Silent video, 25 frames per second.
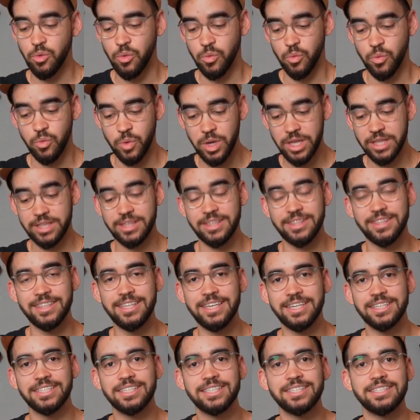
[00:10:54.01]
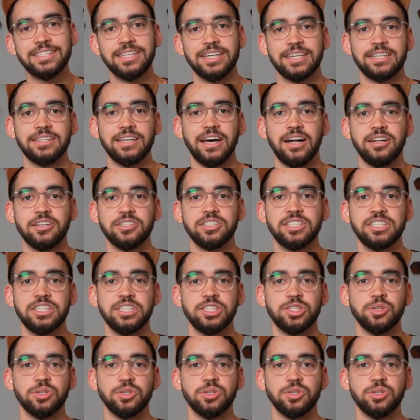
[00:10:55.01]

with this technology.